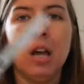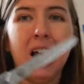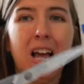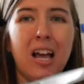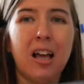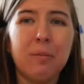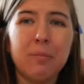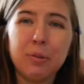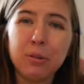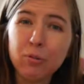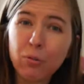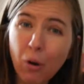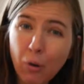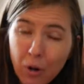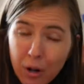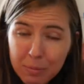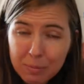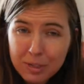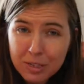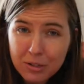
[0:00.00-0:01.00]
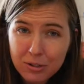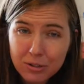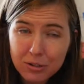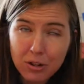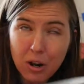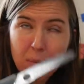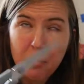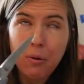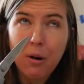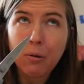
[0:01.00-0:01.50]
um, grown-up scissors
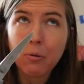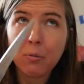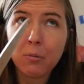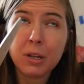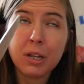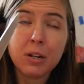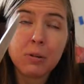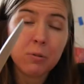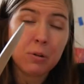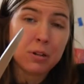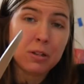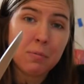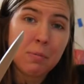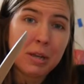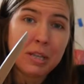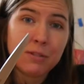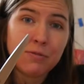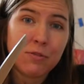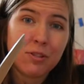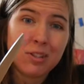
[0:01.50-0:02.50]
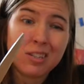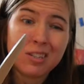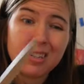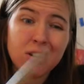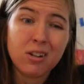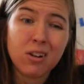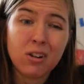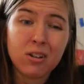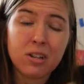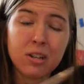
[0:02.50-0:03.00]
are probably gonna work the best for this
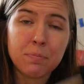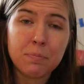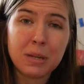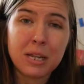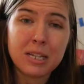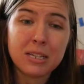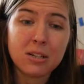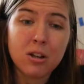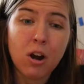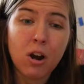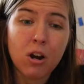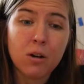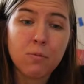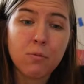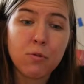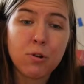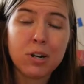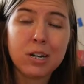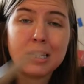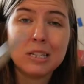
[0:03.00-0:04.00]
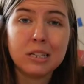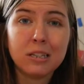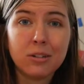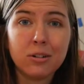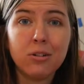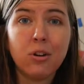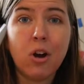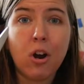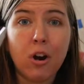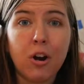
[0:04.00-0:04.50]
because cardboard is a
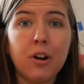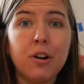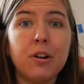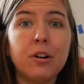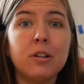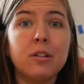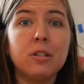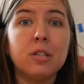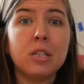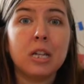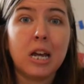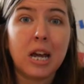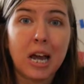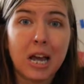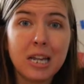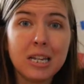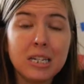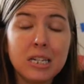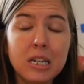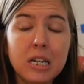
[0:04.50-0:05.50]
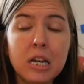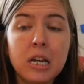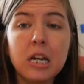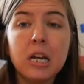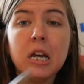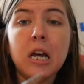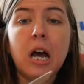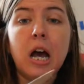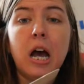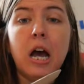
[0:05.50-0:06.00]
little hard to cut.
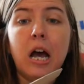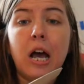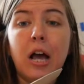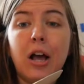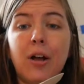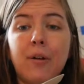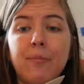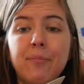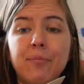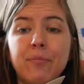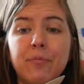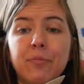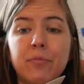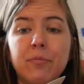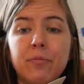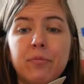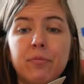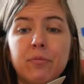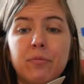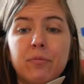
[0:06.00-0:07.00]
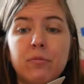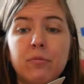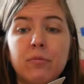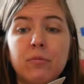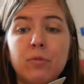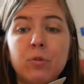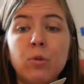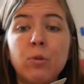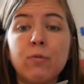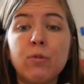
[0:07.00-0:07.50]
Um,
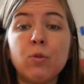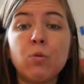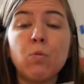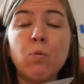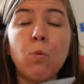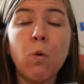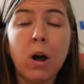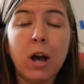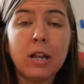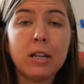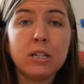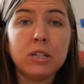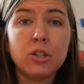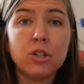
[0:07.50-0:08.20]
so if you want